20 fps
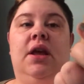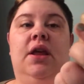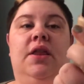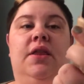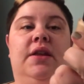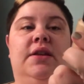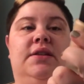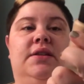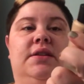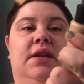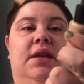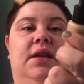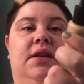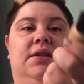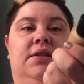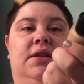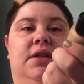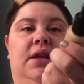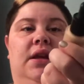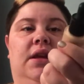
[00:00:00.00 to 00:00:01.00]
This
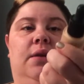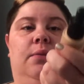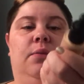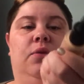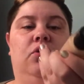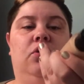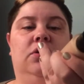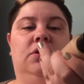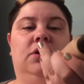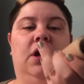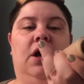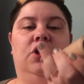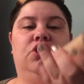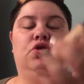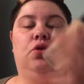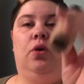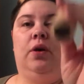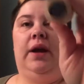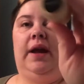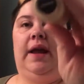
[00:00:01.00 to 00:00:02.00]
is the Mineral Touch
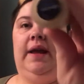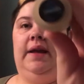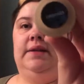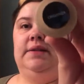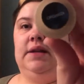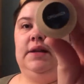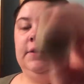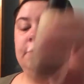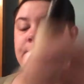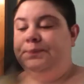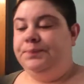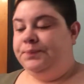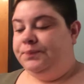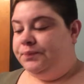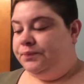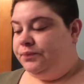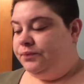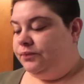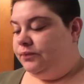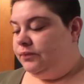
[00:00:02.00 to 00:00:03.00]
Organza
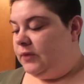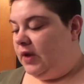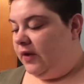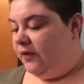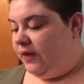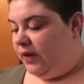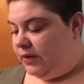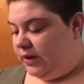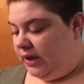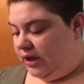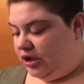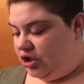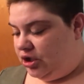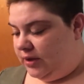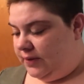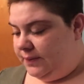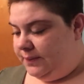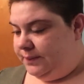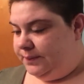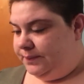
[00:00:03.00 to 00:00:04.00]

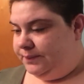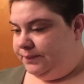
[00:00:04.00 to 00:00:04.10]
foundation.